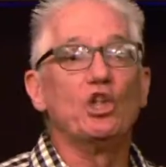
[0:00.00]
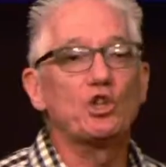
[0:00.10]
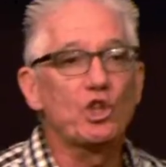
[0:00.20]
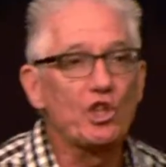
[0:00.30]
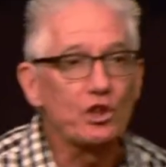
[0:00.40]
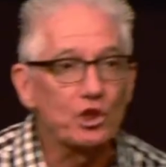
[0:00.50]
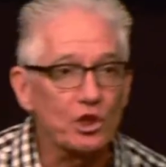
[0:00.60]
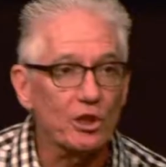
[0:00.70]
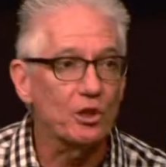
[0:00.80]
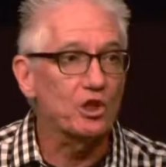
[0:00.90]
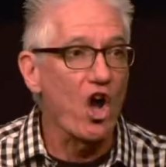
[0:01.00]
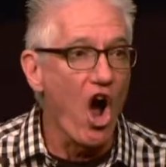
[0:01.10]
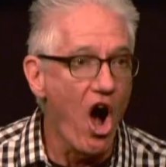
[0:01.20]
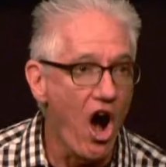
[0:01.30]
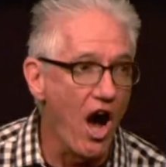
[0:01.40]
Should the church
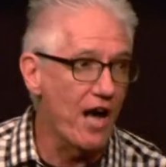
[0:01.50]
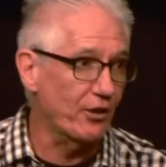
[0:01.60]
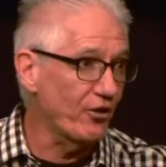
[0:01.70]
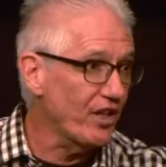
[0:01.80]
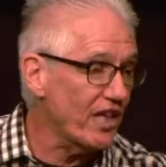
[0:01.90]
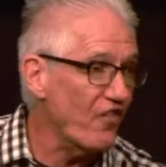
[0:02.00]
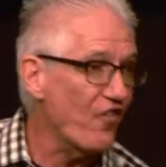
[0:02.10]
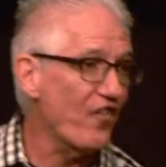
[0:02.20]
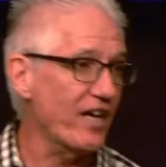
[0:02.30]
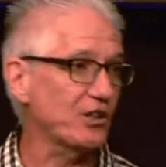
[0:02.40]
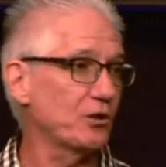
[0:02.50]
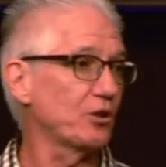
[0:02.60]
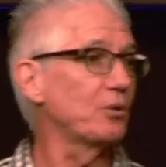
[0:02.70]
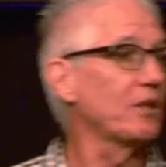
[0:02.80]
honor the confessors who